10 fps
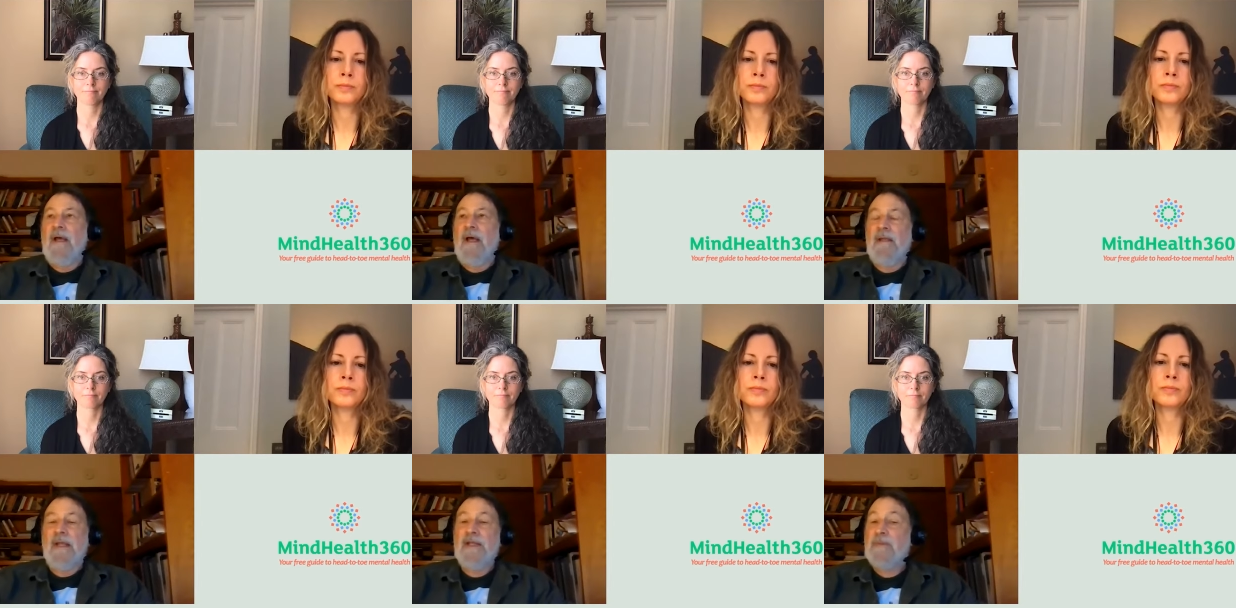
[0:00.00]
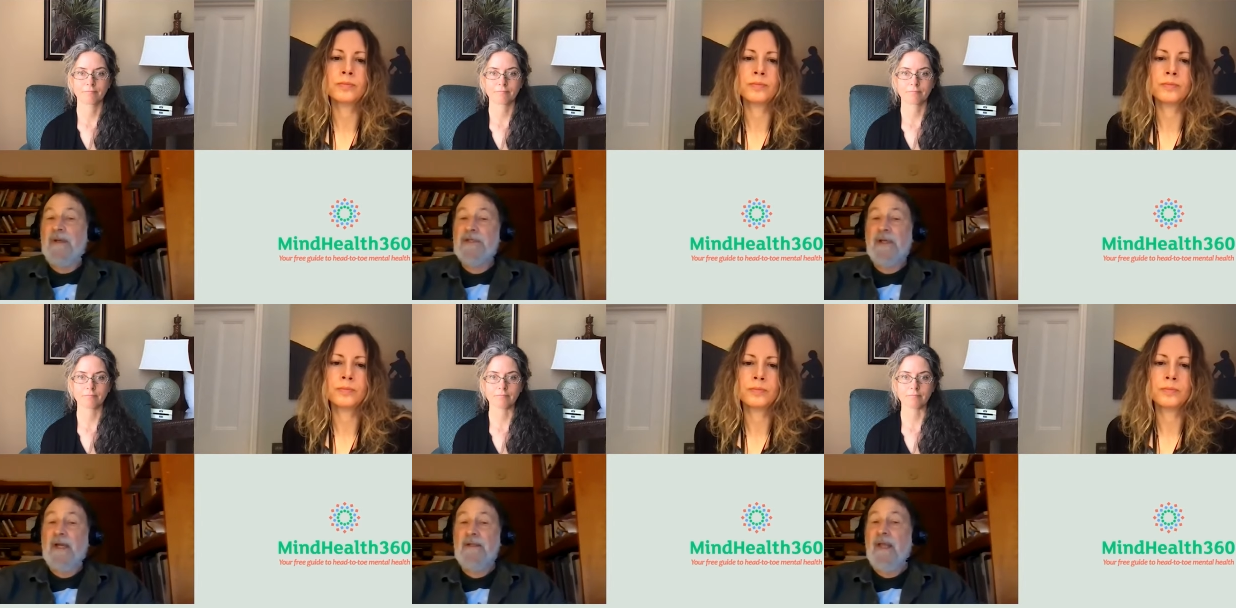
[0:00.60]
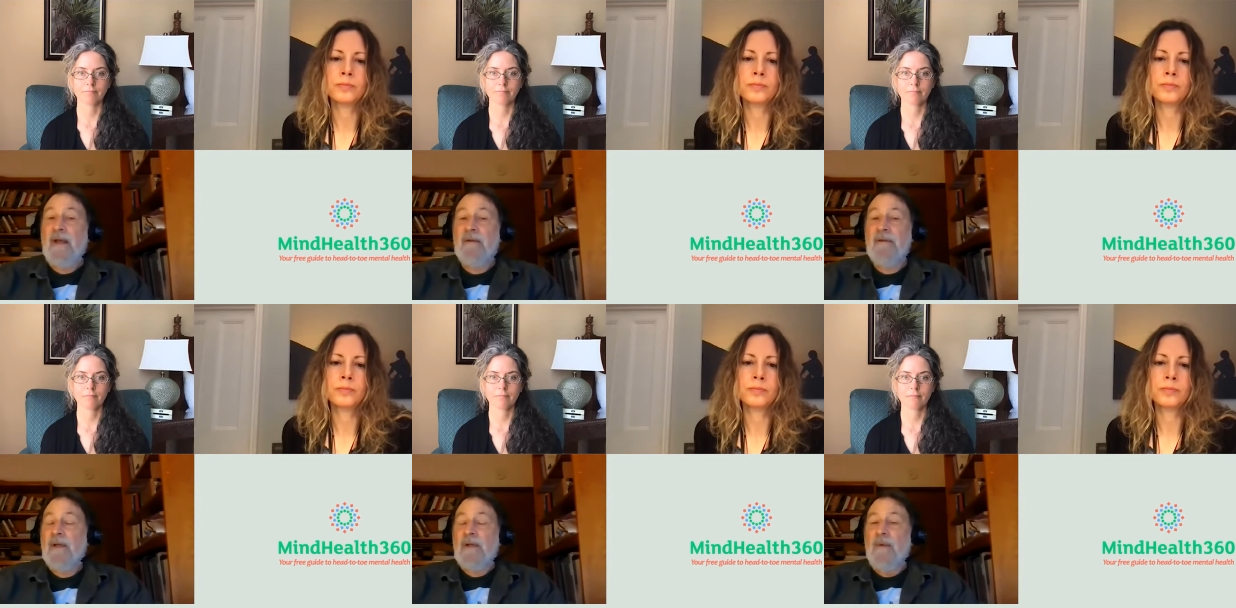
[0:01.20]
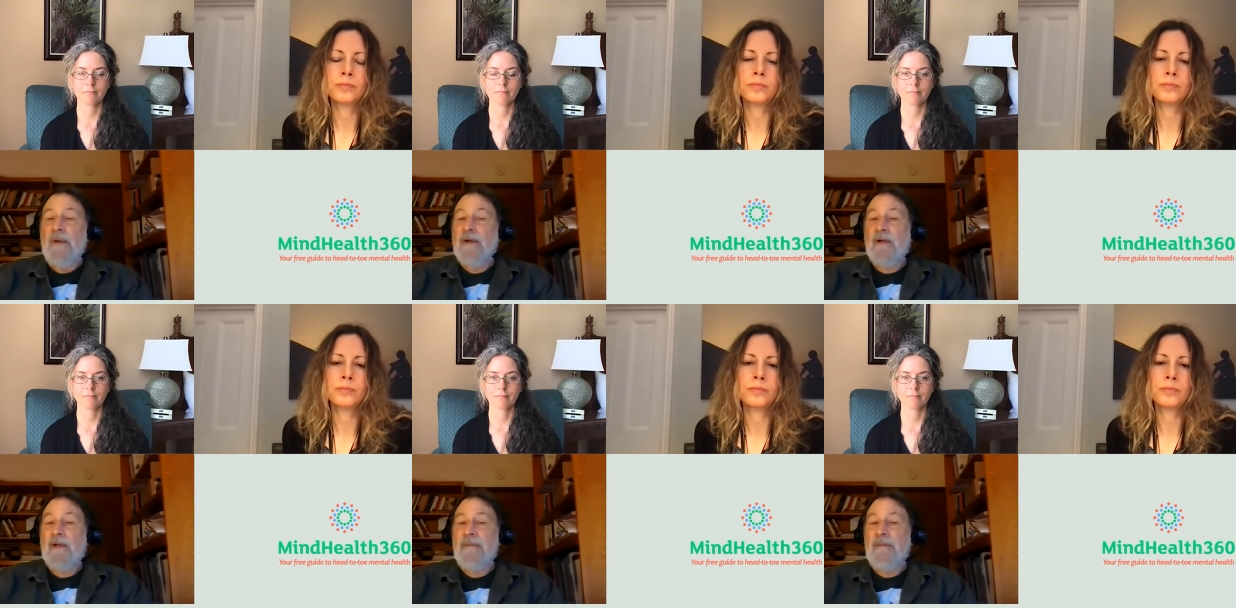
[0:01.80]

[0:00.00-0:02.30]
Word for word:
Speaker 1: unless we shut it down, we are going to